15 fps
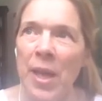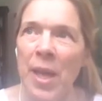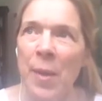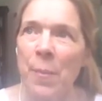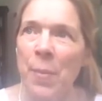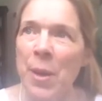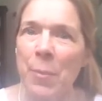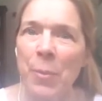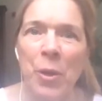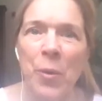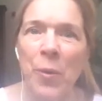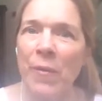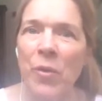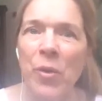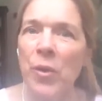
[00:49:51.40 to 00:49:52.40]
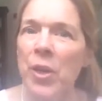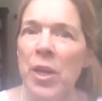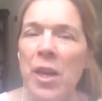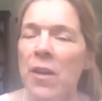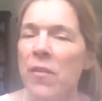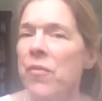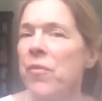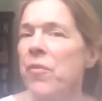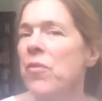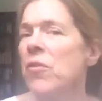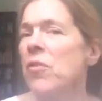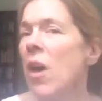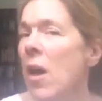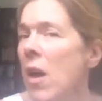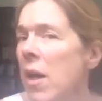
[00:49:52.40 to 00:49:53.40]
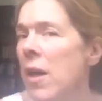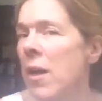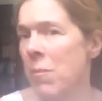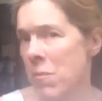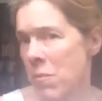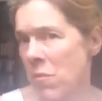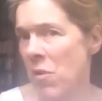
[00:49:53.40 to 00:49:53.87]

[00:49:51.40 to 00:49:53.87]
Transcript: people who haven't got enough time